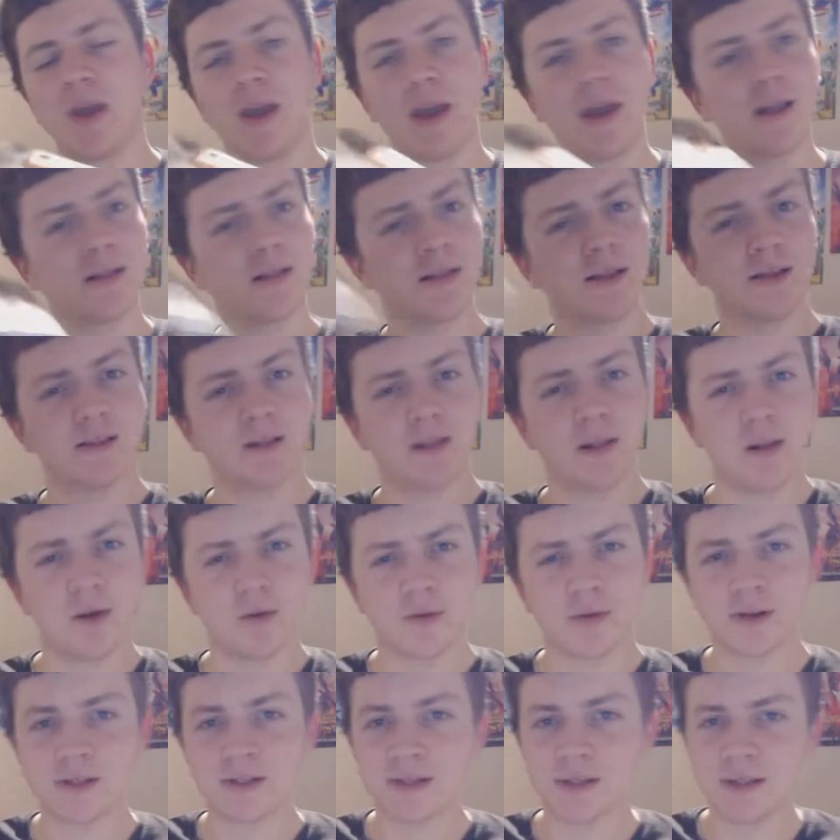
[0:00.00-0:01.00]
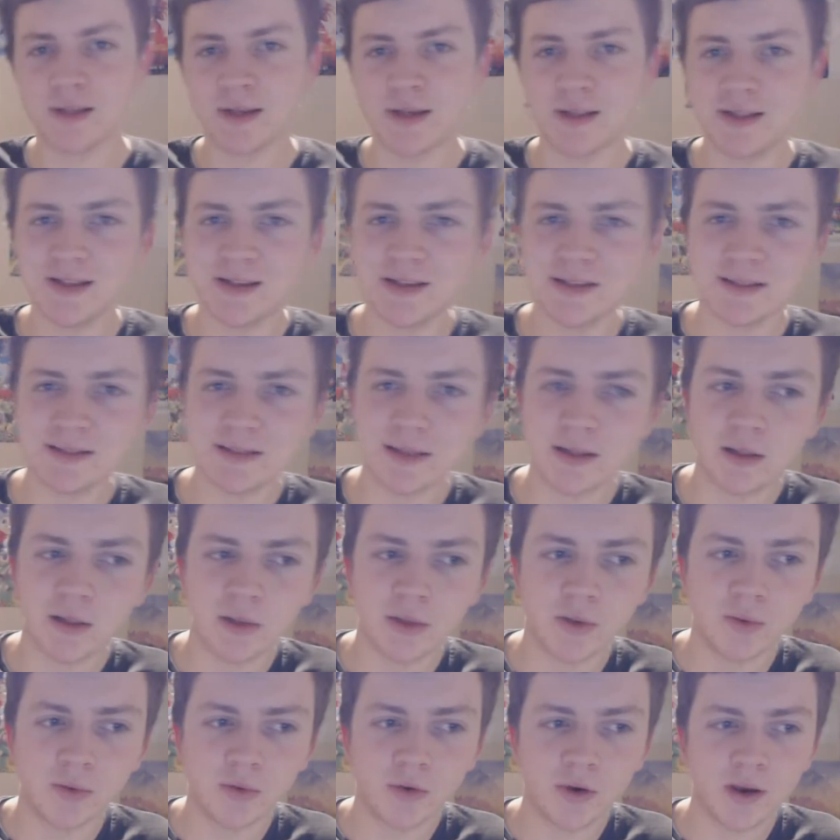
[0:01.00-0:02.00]
Been getting these a lot recently in these
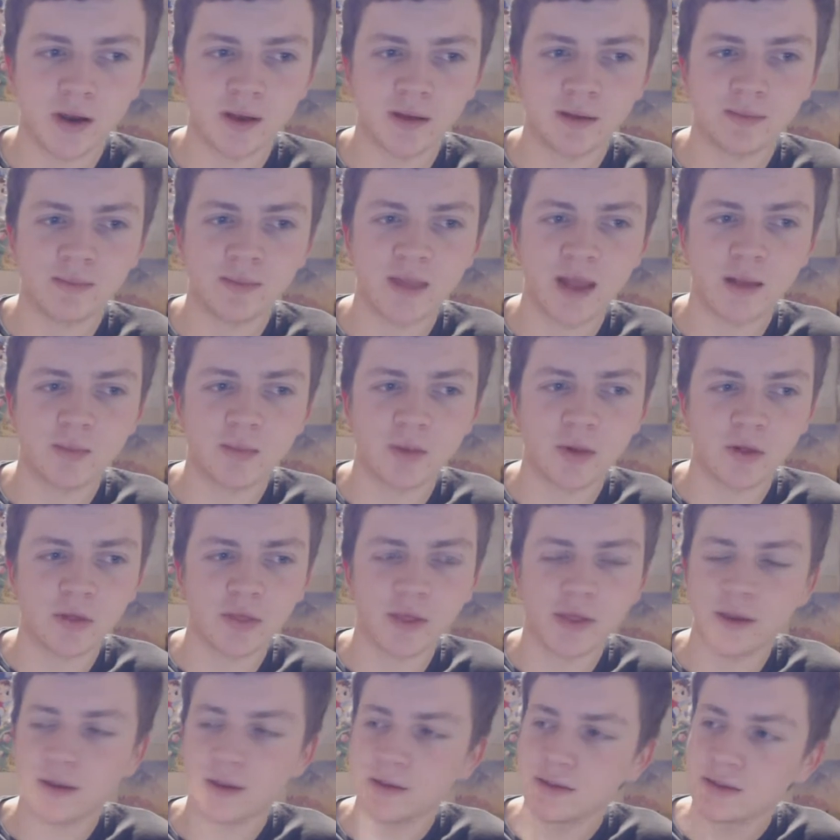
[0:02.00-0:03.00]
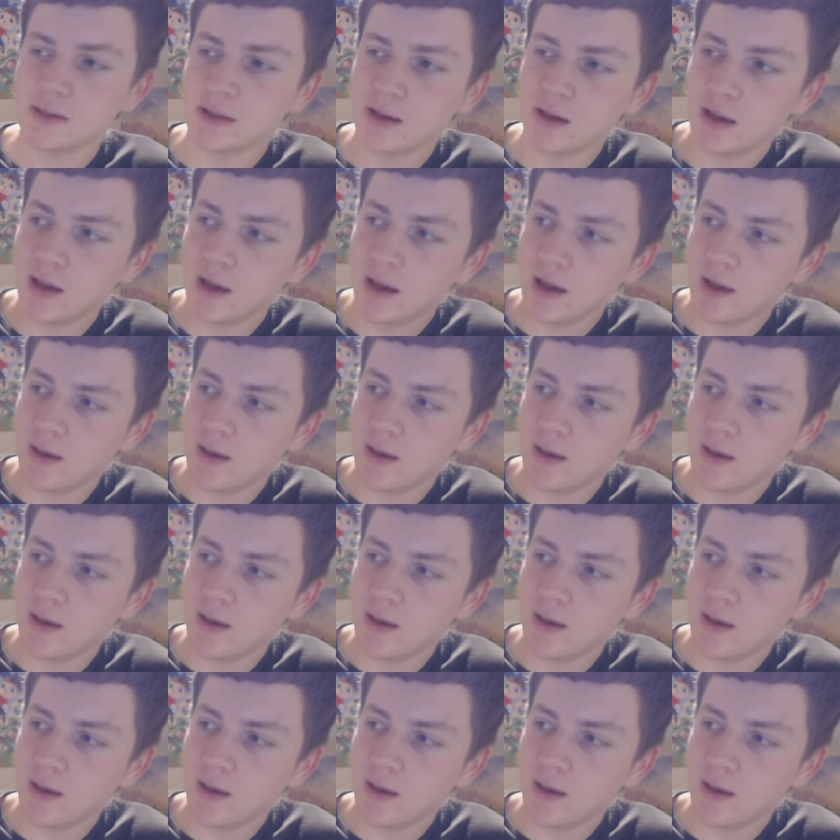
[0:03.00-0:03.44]
little Loot Crate nerd book things.